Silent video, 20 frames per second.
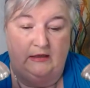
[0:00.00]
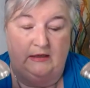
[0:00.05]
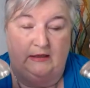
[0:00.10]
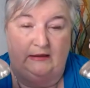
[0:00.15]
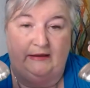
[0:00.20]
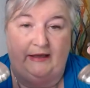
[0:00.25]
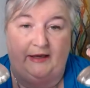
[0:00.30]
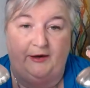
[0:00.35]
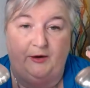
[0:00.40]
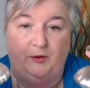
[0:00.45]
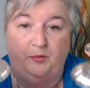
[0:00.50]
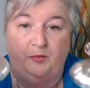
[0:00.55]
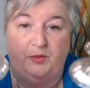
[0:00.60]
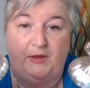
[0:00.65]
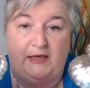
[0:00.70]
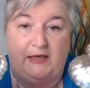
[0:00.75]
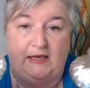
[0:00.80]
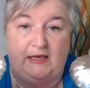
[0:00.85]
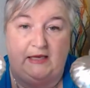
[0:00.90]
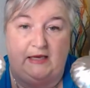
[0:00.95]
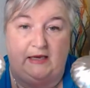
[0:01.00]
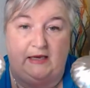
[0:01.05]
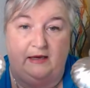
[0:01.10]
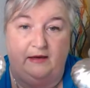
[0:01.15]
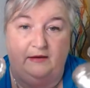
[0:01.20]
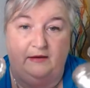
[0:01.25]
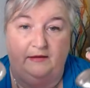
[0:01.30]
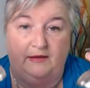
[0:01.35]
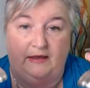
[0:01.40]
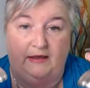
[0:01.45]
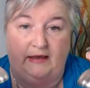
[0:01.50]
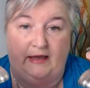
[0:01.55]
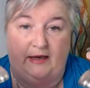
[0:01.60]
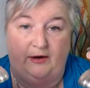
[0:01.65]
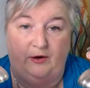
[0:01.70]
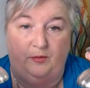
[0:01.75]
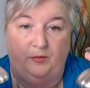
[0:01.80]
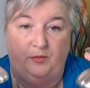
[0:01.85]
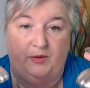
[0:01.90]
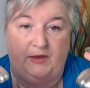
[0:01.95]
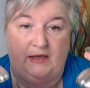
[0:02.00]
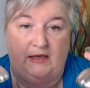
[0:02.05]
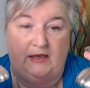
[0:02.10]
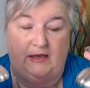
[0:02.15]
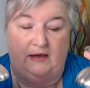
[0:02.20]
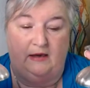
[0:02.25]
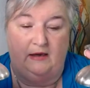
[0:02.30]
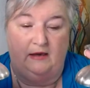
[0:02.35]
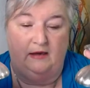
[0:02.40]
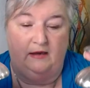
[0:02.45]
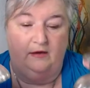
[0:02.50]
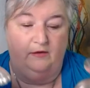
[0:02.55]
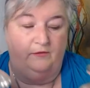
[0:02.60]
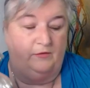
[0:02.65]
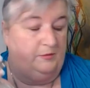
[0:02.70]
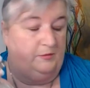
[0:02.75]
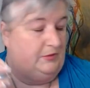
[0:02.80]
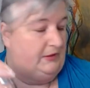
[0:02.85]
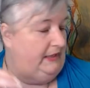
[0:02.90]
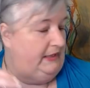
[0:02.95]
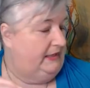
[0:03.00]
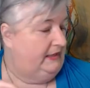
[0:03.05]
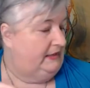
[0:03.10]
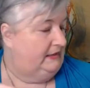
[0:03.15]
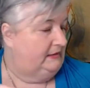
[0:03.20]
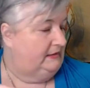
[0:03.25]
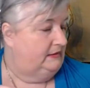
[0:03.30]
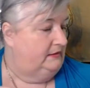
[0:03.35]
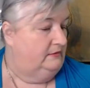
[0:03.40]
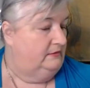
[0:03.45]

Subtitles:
The letter P for plated.